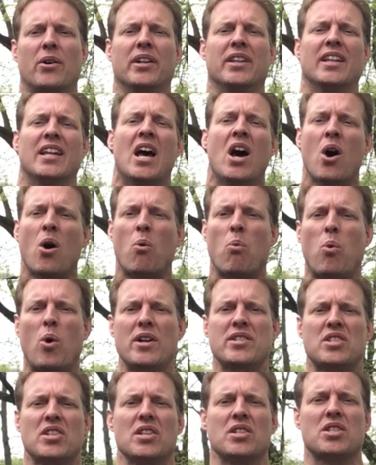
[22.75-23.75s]
and
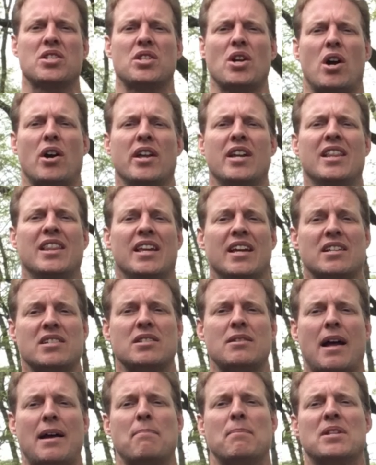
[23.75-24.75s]
once it's started and the
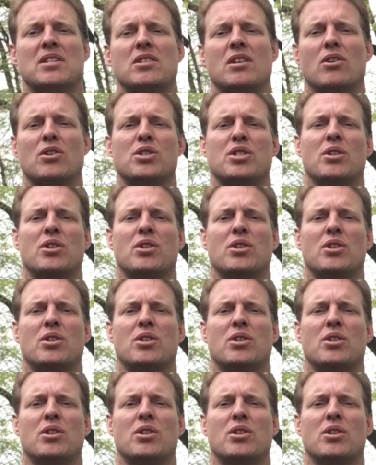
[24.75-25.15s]
excitement starts